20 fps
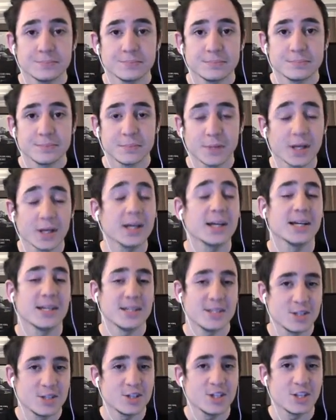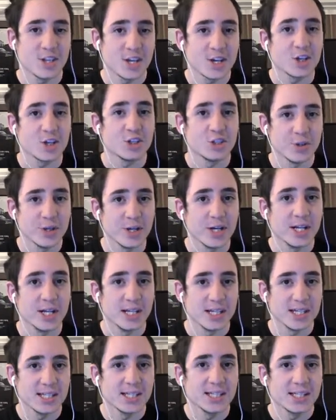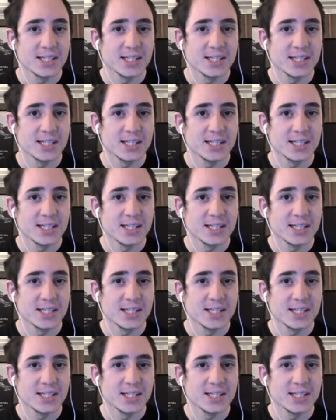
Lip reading: Okay. Do you think they could do it earlier?